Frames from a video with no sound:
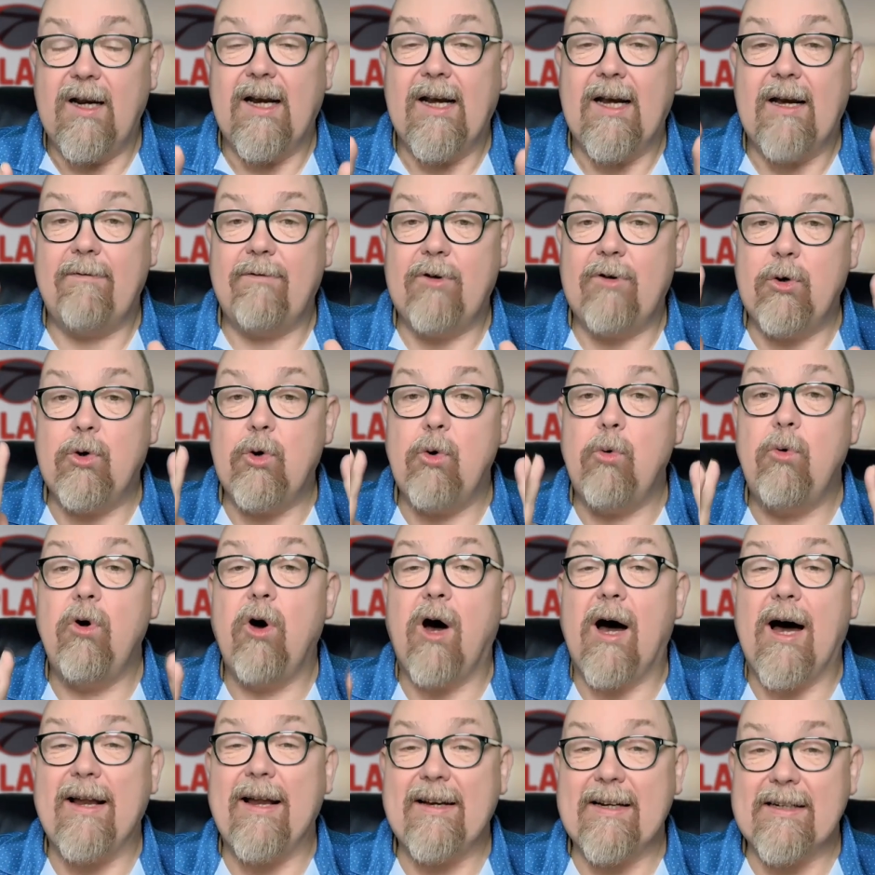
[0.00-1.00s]
If you do
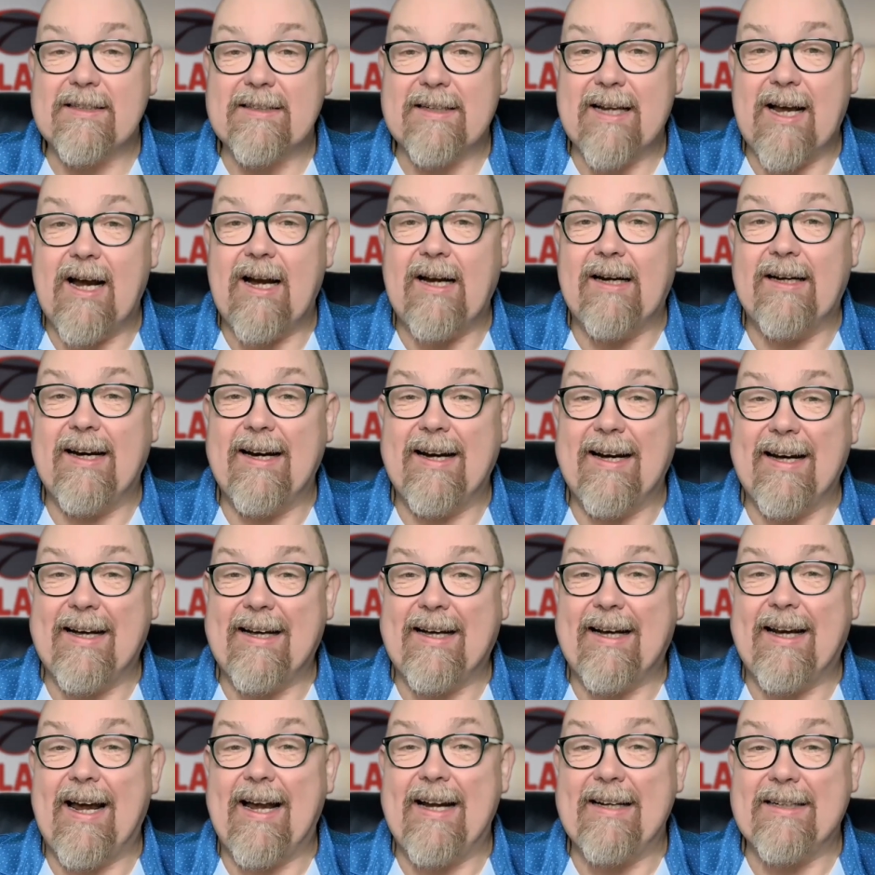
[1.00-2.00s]
not understand it,
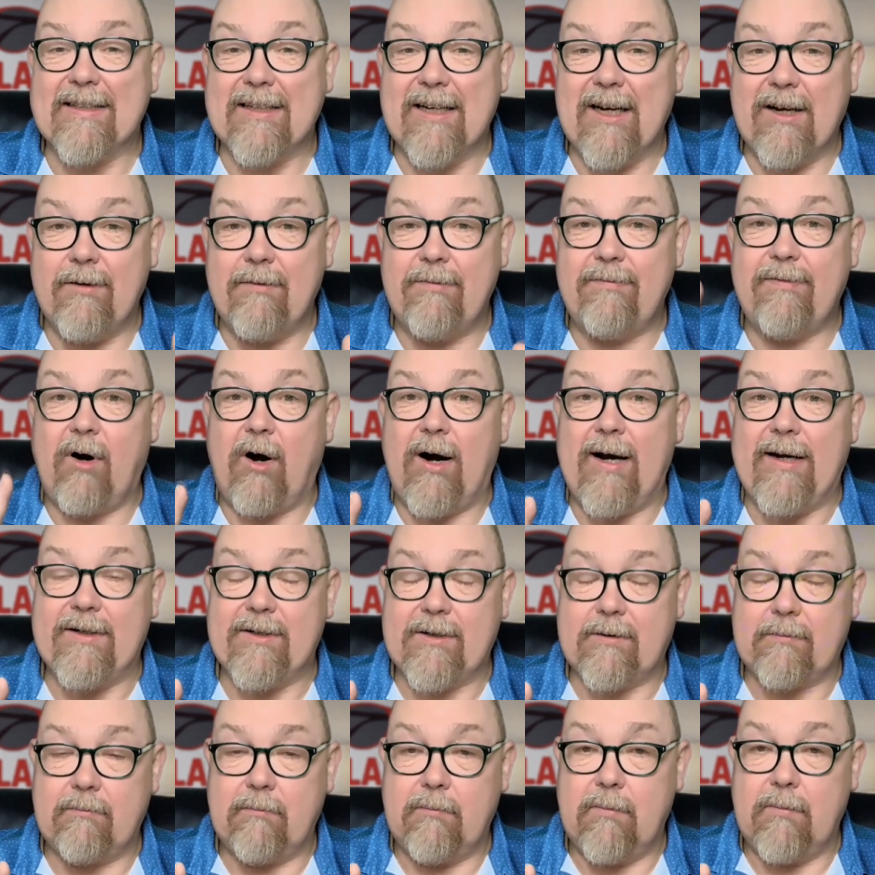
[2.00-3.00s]
get
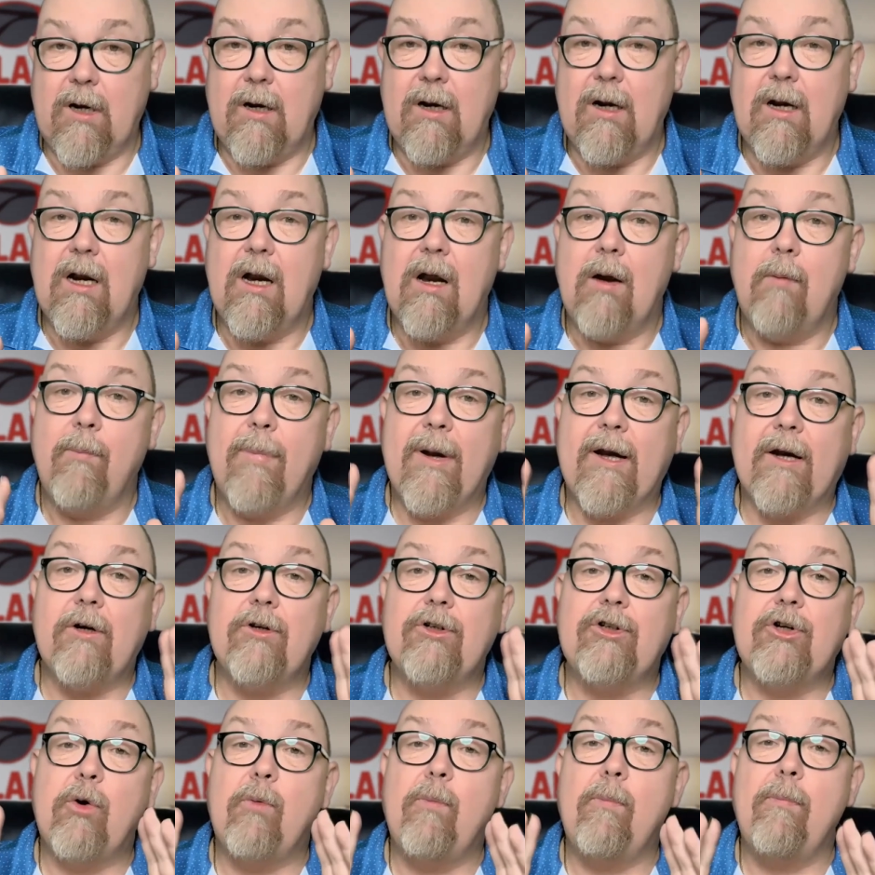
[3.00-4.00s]
advice
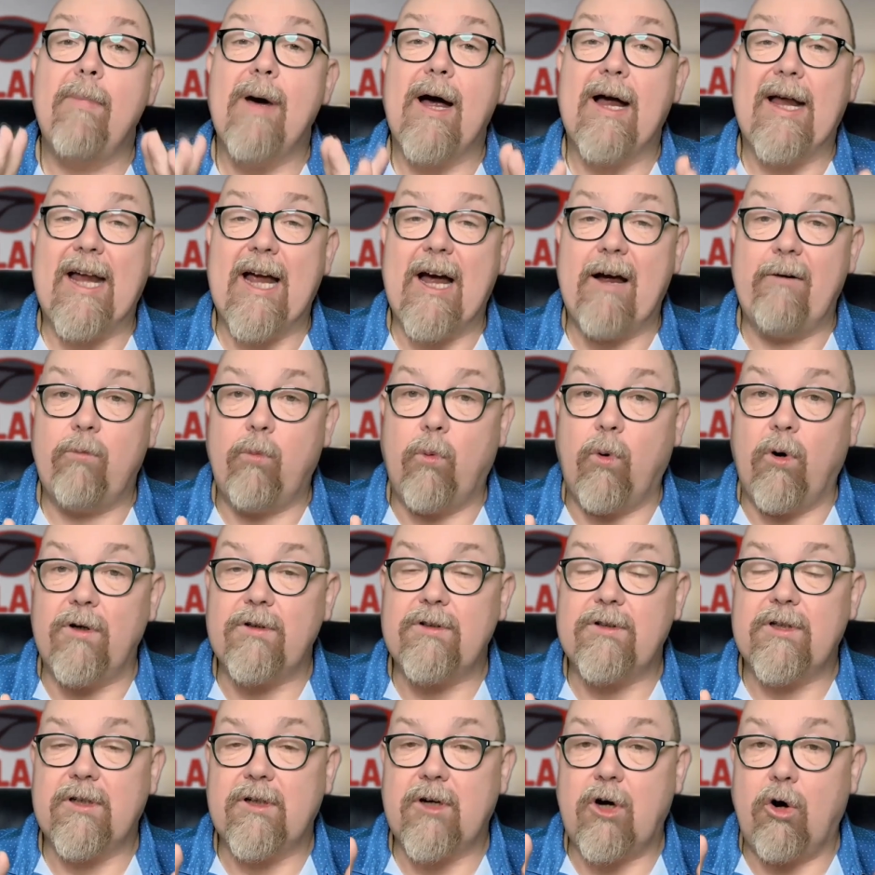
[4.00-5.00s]
because you may have
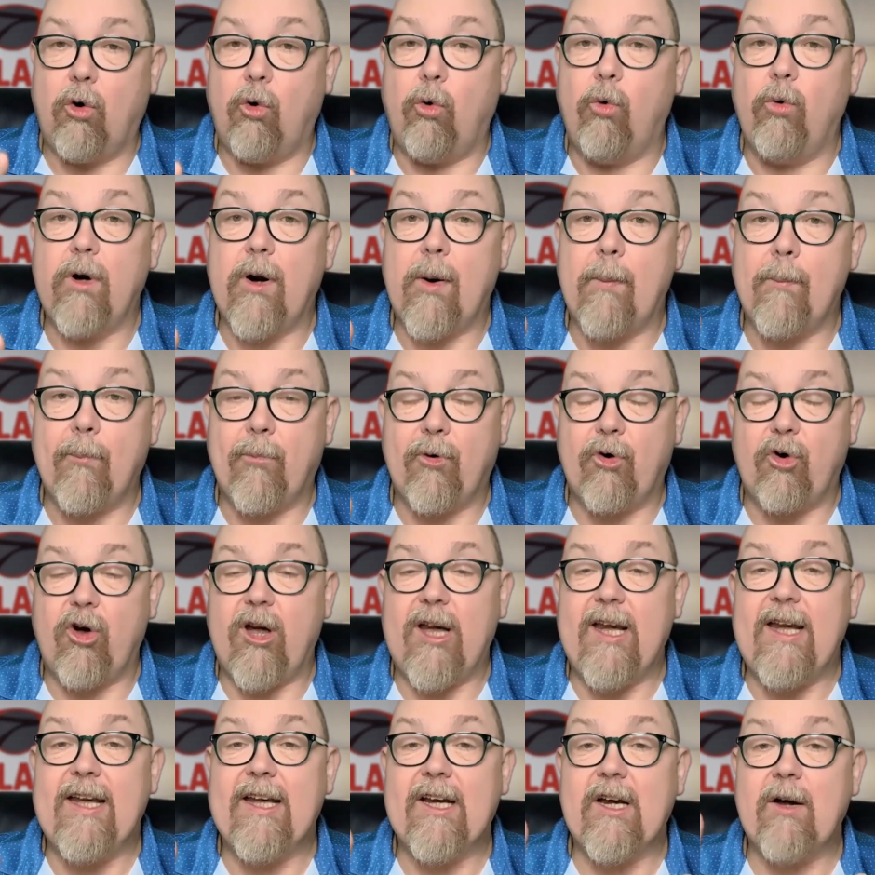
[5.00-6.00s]
what are called
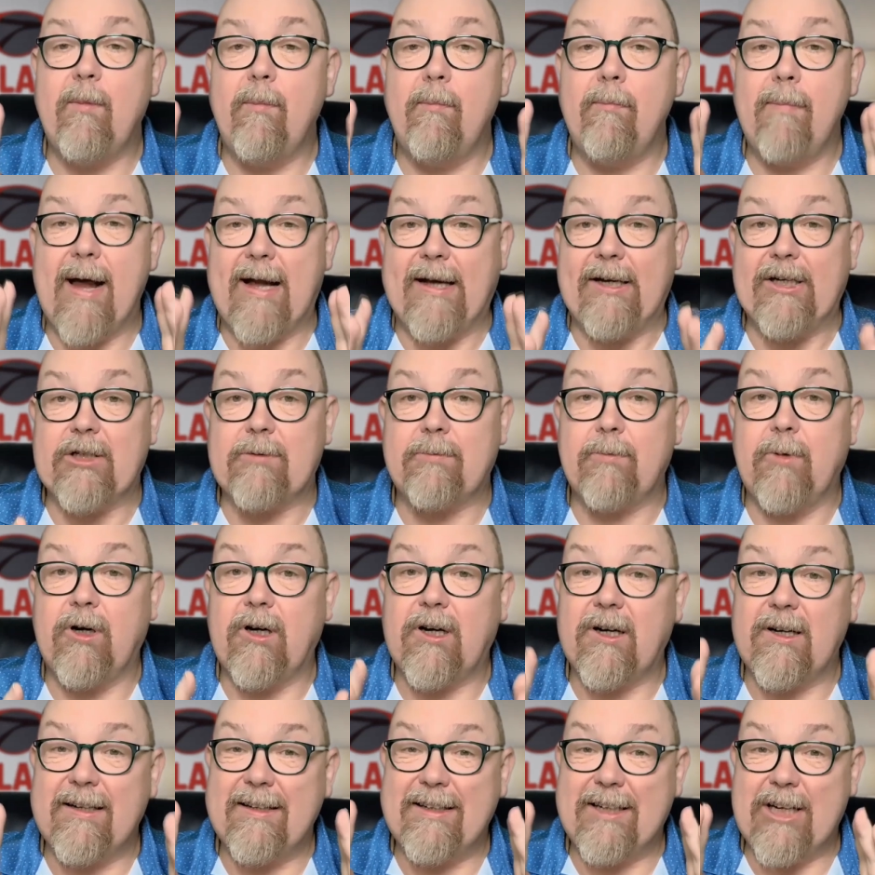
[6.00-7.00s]
pre-commencement
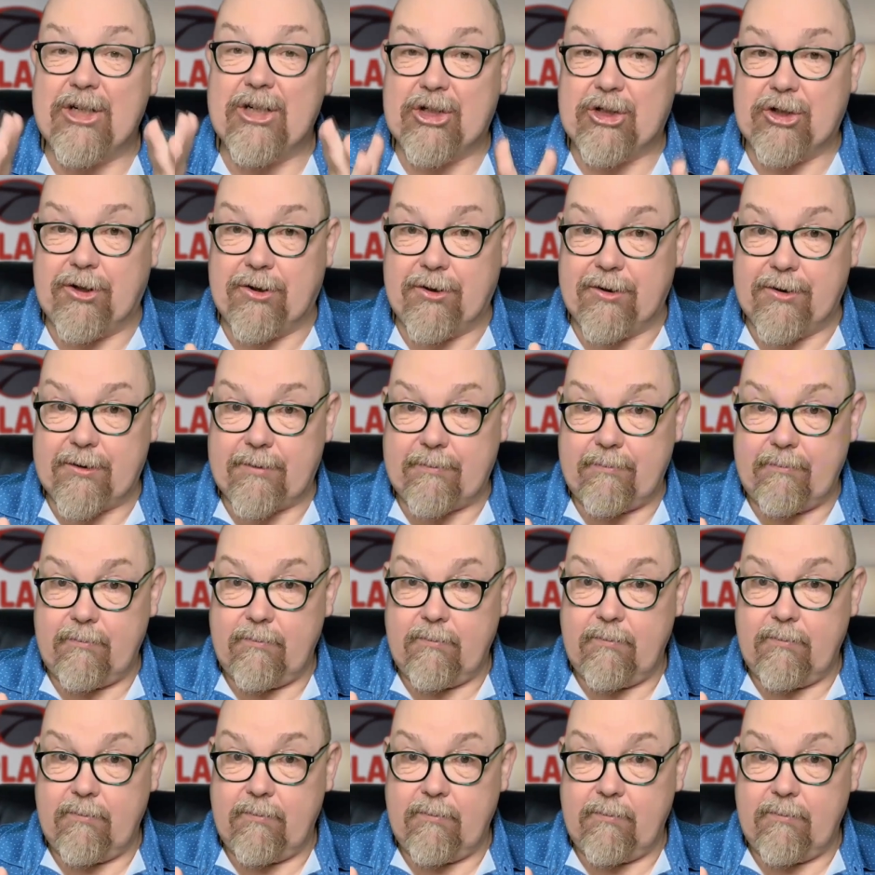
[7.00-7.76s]
conditions.